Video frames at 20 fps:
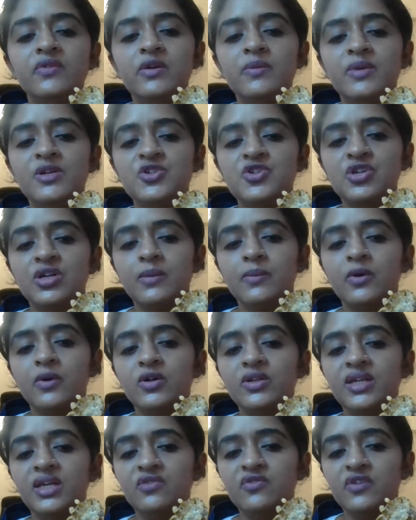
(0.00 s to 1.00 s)
we mentioned
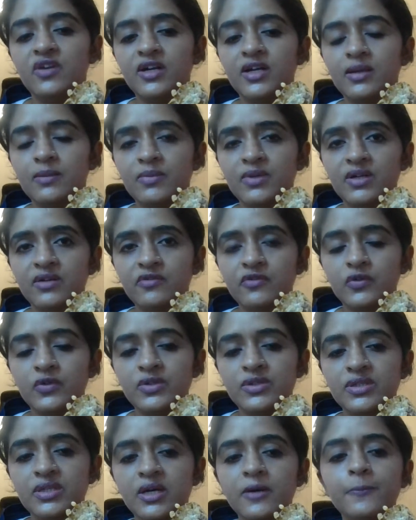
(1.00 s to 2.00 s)
about the infratemporal
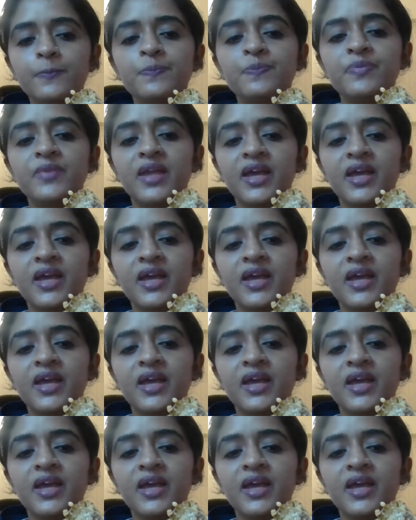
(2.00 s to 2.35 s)
fossa